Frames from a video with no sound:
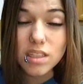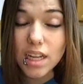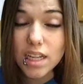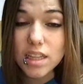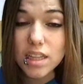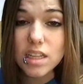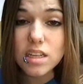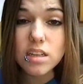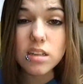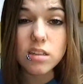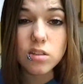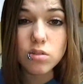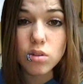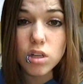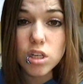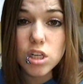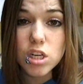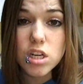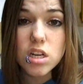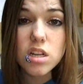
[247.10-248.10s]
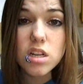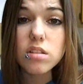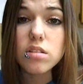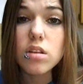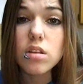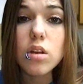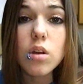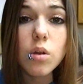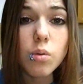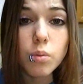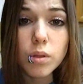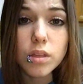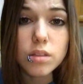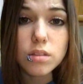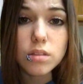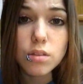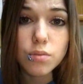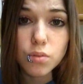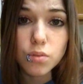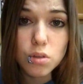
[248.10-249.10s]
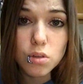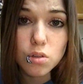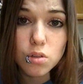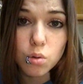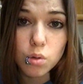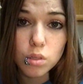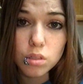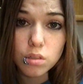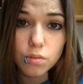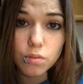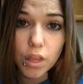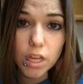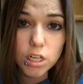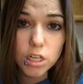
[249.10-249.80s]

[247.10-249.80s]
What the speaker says: Death and destruction is always the first course of